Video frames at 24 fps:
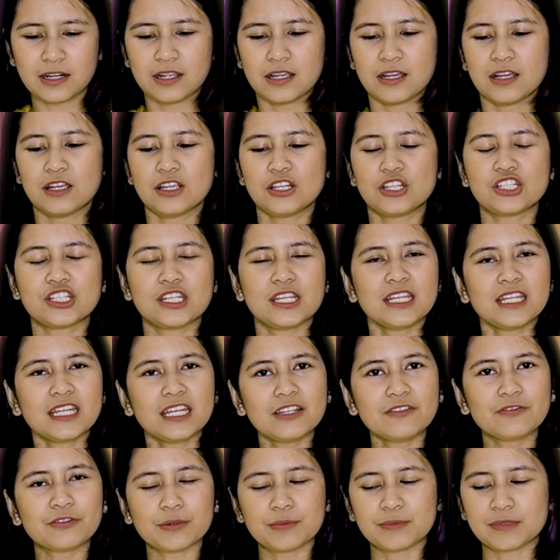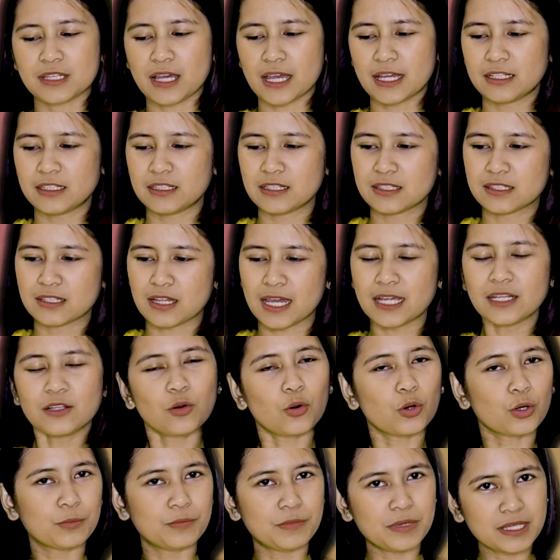shake it from side to side
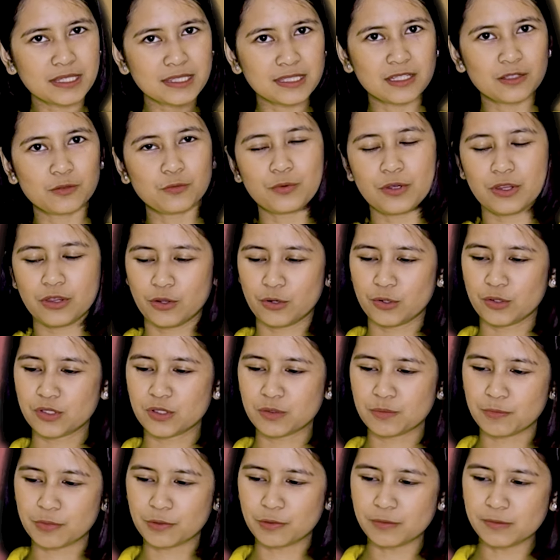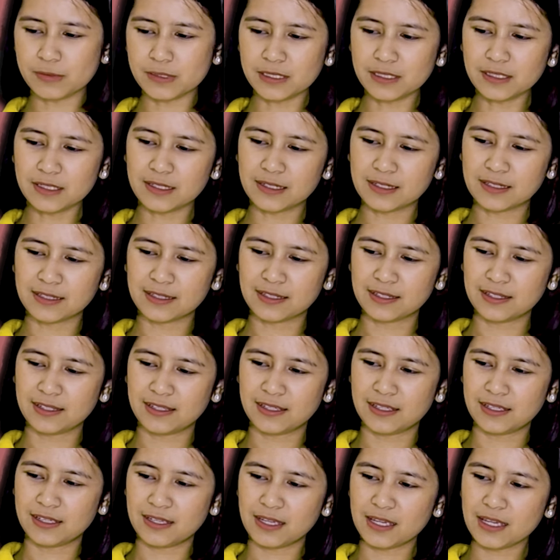or mix it with your spoon.
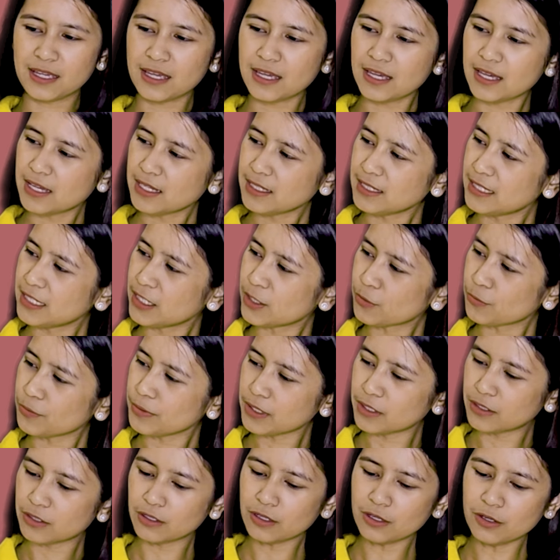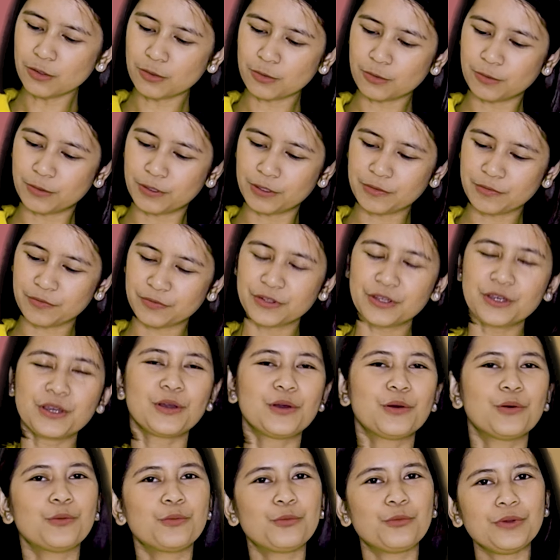And here we go.
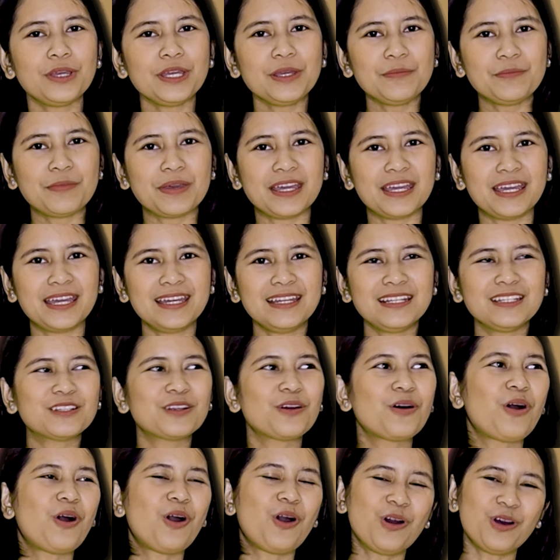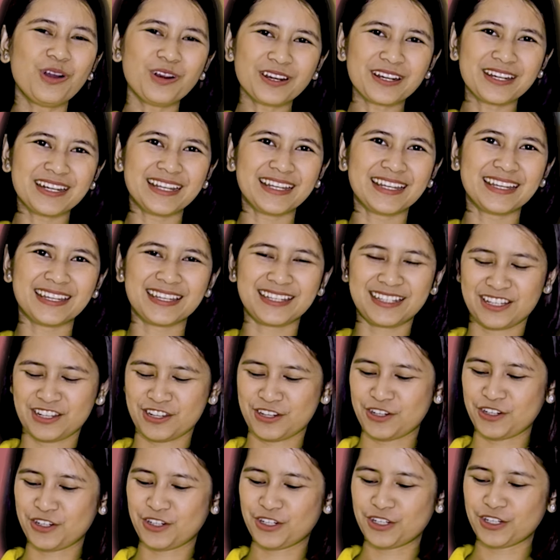We made
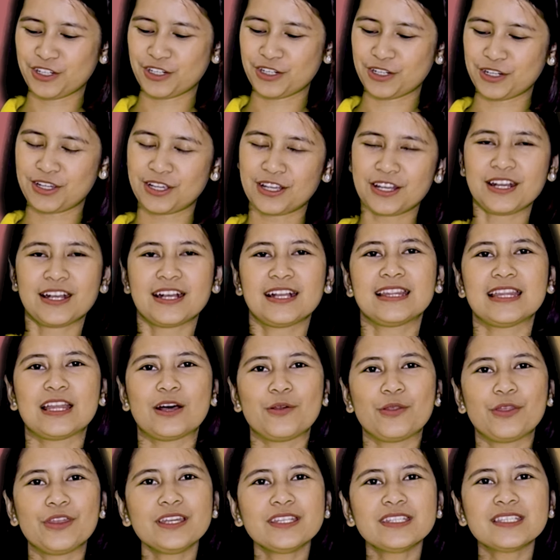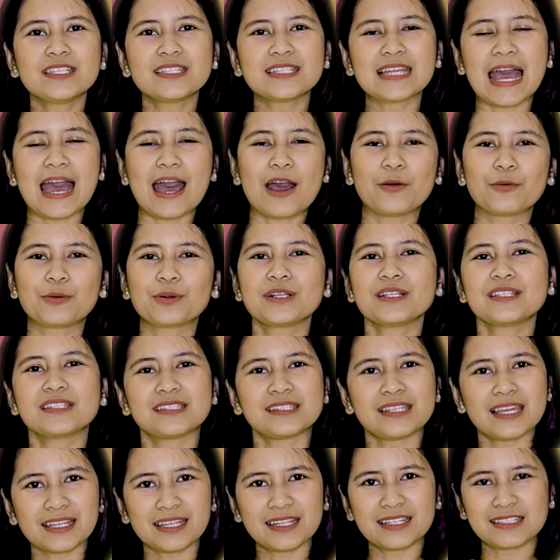orange. Now this is our
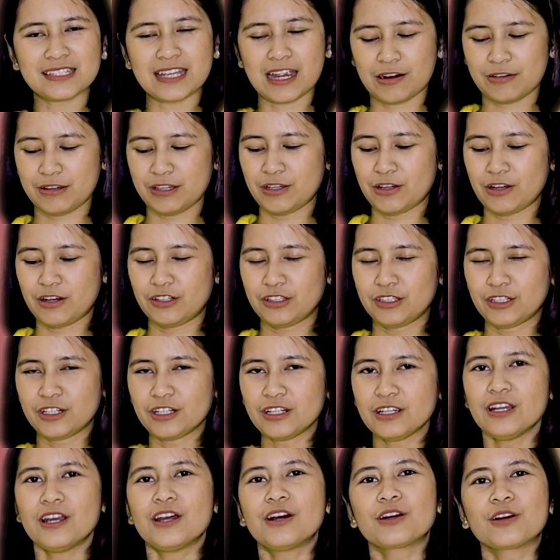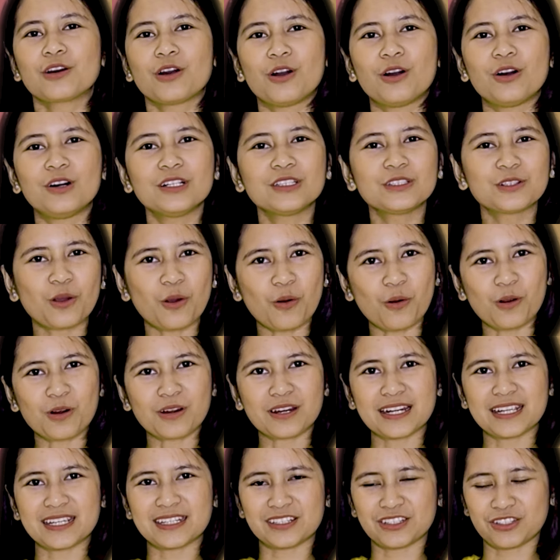secondary color called
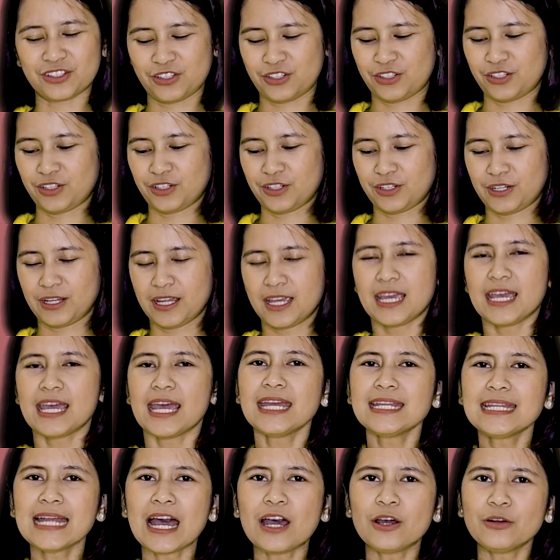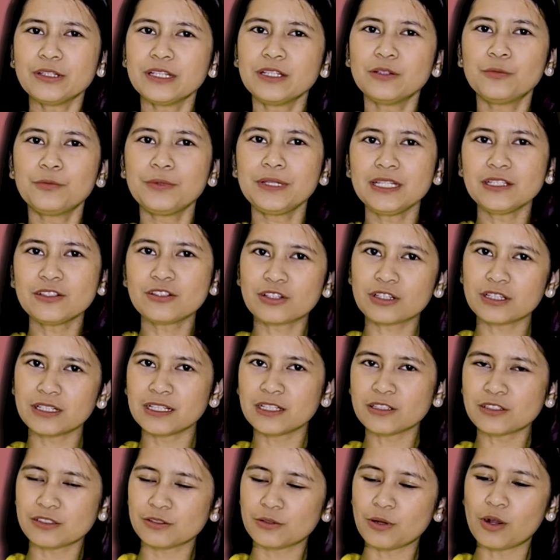orange. And how did we turn it
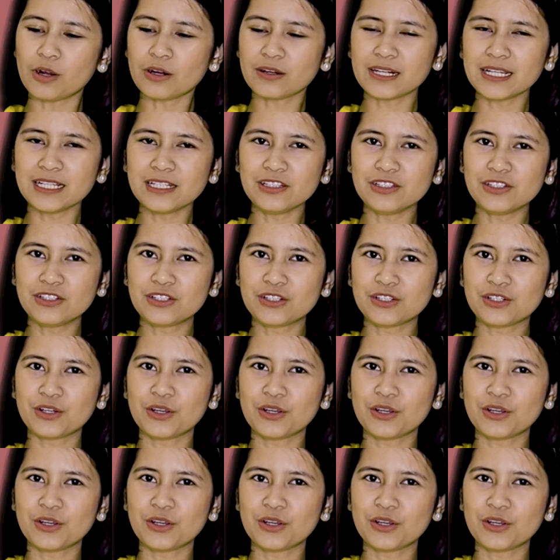to orange?